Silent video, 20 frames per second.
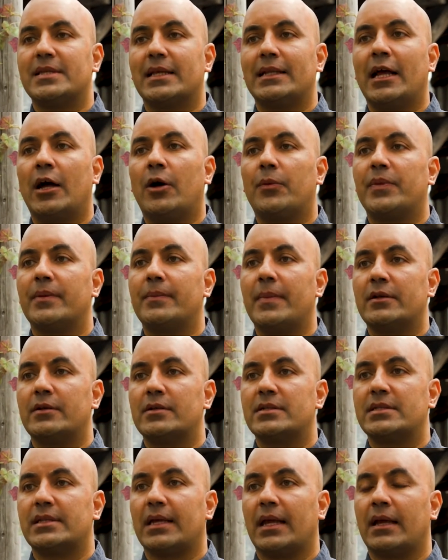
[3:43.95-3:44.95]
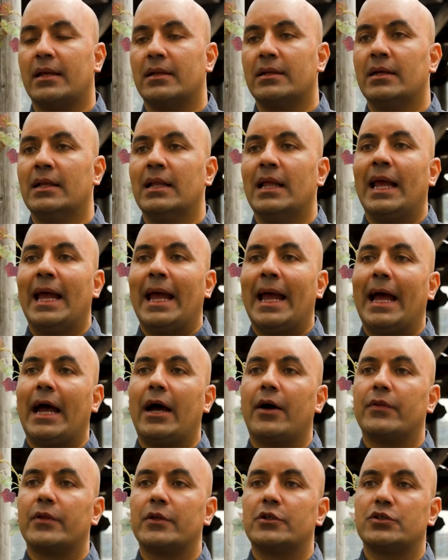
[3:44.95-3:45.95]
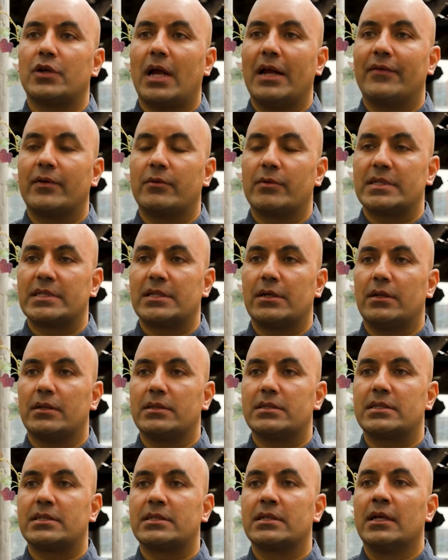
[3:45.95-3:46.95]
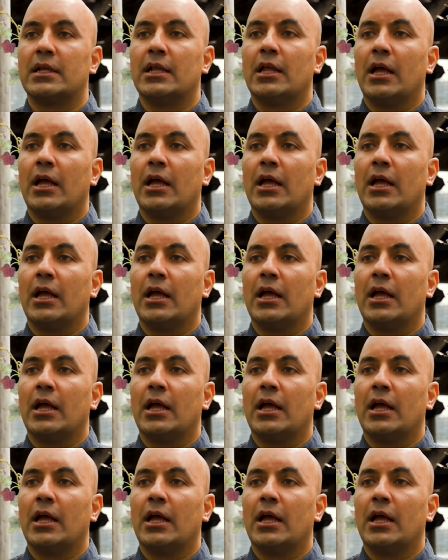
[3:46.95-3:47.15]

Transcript: that help them understand how they're driving results